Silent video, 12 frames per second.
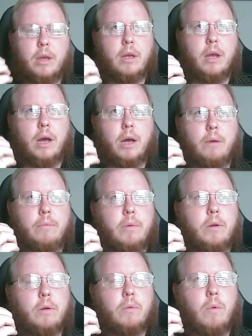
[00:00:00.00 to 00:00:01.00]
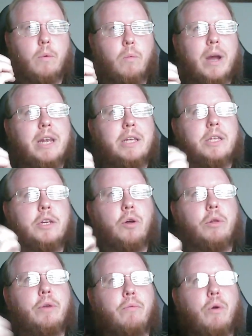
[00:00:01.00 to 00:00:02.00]
uh, why it is that
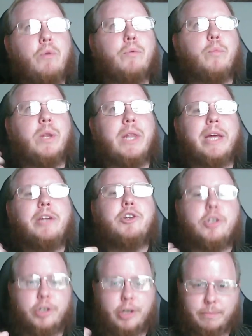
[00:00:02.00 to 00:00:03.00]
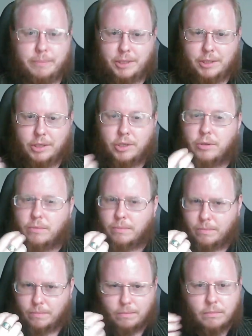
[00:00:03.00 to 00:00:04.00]
Tolkien wrote relationships
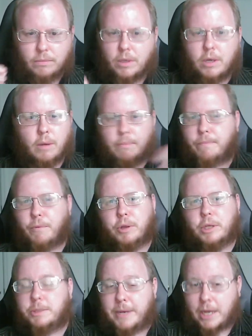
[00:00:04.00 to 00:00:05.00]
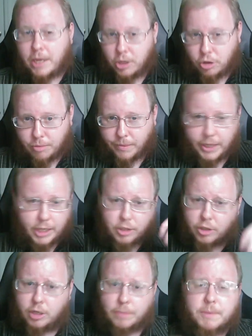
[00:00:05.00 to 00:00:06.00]
broadly speaking, human
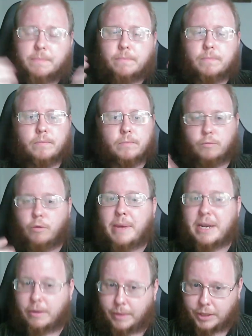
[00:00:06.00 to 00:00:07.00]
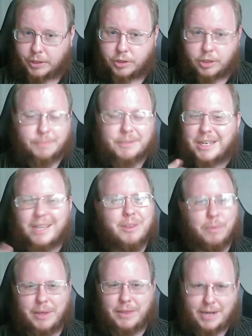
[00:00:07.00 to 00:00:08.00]
relationships, romantic relationships, in
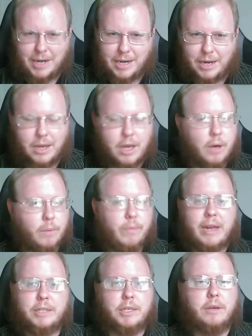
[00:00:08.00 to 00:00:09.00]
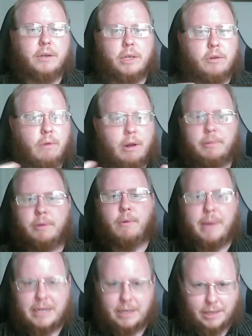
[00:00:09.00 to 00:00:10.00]
the way that he did. That is, incredibly
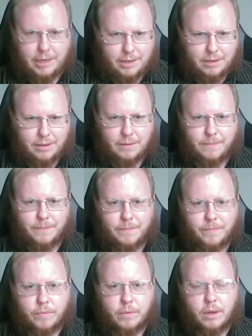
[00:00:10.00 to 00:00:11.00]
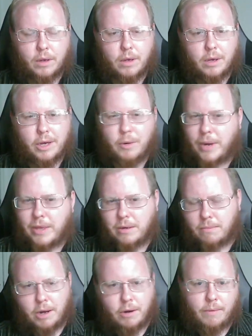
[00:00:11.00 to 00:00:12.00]
romantically. In a way
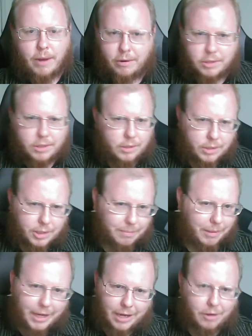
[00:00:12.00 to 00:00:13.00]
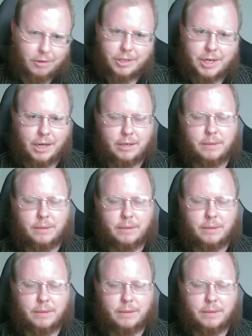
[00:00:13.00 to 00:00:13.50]
that modern writers simply can't understand.